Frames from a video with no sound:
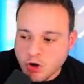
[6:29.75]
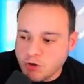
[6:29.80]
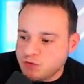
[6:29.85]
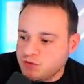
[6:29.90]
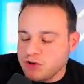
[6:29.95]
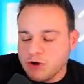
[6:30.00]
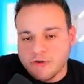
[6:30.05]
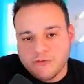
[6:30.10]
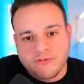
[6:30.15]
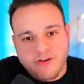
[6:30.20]
You
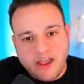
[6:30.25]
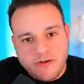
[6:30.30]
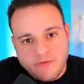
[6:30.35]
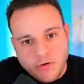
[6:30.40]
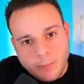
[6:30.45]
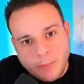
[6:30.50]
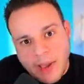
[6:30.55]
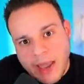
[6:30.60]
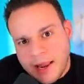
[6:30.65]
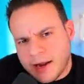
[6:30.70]
go see your
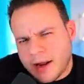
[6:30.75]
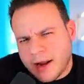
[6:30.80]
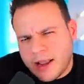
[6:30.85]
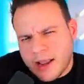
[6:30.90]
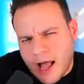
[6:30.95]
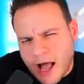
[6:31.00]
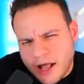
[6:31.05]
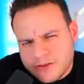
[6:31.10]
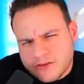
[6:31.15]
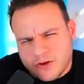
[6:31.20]
favorite band
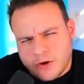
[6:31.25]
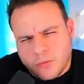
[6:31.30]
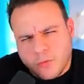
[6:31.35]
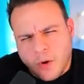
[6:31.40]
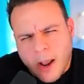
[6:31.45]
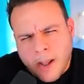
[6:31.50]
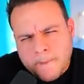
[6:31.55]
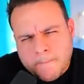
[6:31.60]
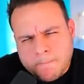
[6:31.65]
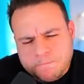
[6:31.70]
in a
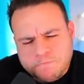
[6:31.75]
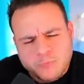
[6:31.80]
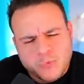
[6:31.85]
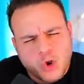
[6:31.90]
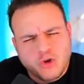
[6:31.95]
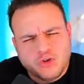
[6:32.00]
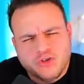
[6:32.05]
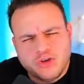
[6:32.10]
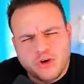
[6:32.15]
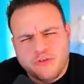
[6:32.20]
concert, right?
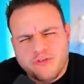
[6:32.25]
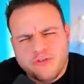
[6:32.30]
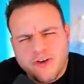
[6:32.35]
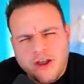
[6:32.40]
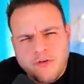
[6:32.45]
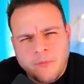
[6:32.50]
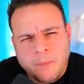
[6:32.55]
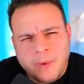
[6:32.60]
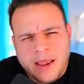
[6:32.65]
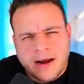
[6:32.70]
Go see your
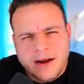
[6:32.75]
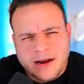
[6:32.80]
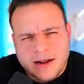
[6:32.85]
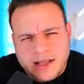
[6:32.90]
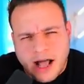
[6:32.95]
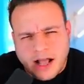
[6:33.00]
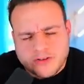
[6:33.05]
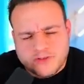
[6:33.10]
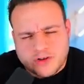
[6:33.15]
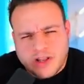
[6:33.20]
favorite band
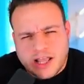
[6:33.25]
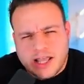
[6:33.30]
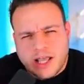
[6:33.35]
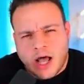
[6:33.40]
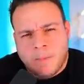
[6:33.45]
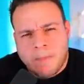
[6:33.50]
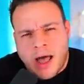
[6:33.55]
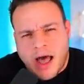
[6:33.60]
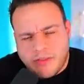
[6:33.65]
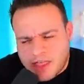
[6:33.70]
in a concert.
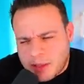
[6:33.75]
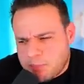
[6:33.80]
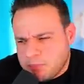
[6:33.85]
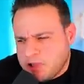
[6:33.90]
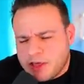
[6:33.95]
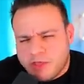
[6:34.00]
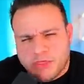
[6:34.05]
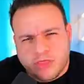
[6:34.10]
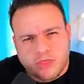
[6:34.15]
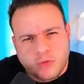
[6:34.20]
They come out,
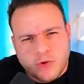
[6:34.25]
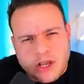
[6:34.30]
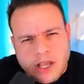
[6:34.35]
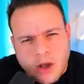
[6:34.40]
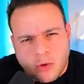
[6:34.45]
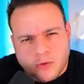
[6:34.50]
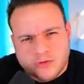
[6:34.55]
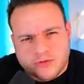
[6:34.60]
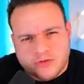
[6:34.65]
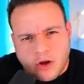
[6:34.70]
they play
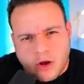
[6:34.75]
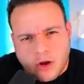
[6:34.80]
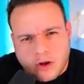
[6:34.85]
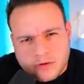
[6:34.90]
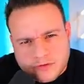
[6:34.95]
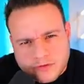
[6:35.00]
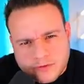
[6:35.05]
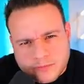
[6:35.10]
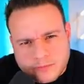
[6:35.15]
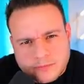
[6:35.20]
three whole
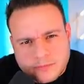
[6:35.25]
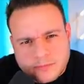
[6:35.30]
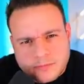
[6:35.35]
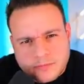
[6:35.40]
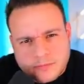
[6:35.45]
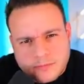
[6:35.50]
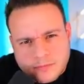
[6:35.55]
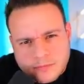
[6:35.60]
songs.